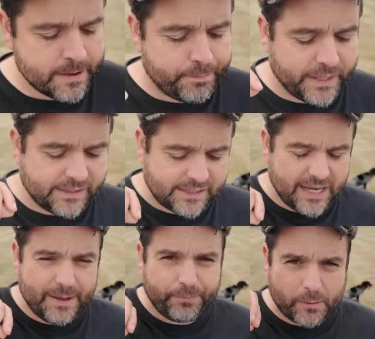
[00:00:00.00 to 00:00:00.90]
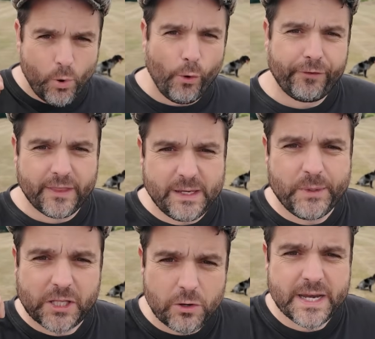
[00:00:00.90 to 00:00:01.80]
but more for the
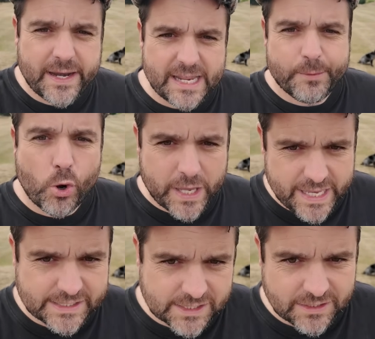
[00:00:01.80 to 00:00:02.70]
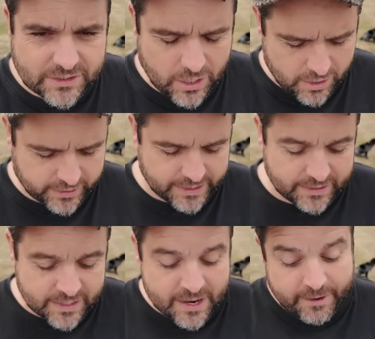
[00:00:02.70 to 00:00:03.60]
we don't need any more kids jargon.
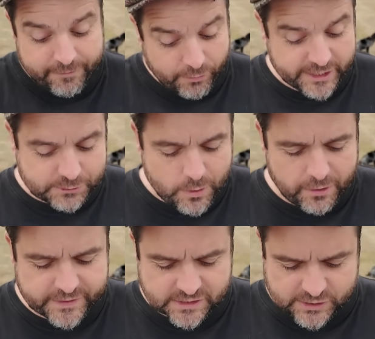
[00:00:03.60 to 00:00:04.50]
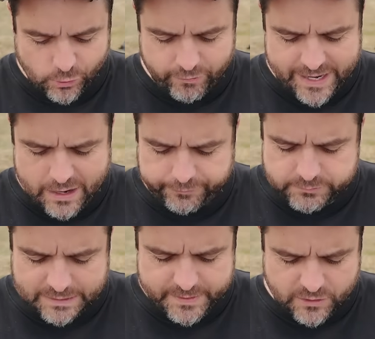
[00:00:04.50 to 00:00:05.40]
And for what it's worth, there's a story out
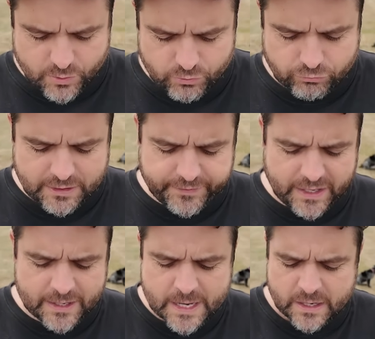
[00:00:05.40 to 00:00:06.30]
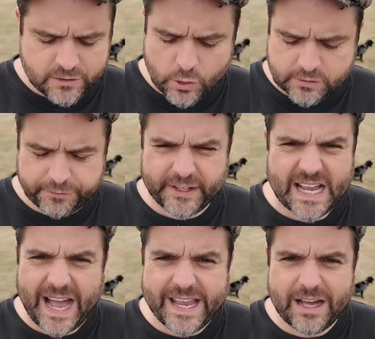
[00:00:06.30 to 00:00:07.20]
from something called River
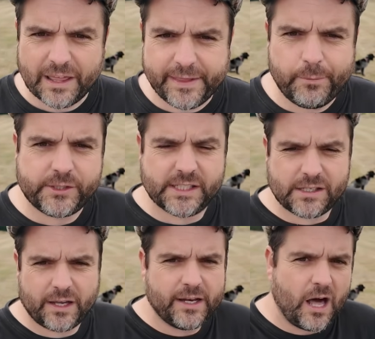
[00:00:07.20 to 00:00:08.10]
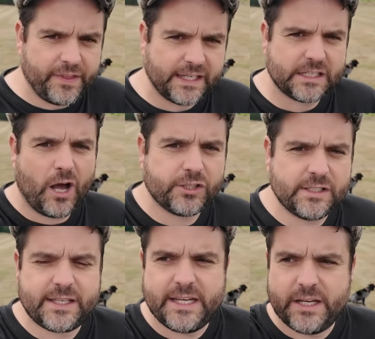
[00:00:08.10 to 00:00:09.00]
Notifiaya, I think, which is like I think it's an
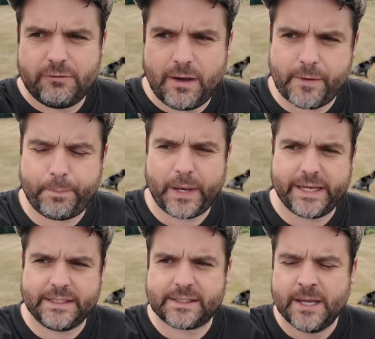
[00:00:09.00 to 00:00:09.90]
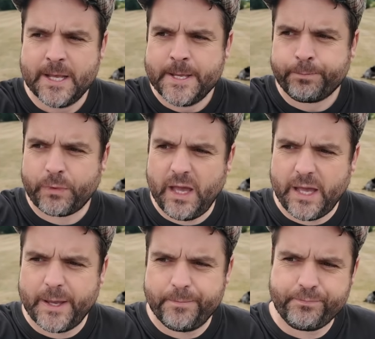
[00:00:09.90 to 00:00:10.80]
Argentinian River Plate.
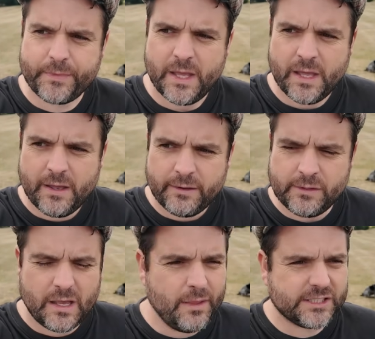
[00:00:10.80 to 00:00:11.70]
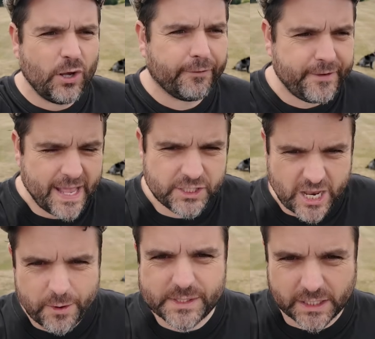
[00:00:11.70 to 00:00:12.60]
And it's not a fan
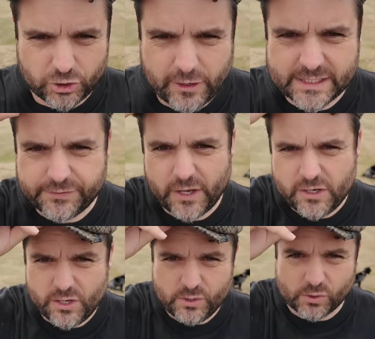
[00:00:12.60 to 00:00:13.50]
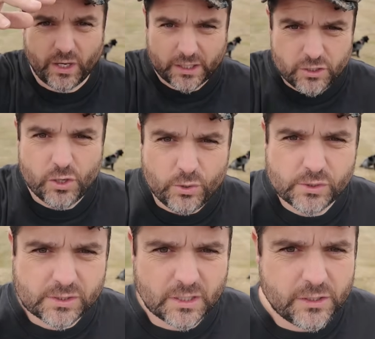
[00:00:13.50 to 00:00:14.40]
channel, it's like a transfer news or like a
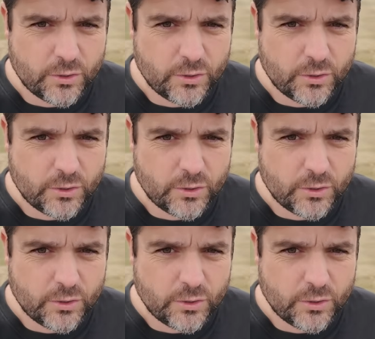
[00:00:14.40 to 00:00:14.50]
news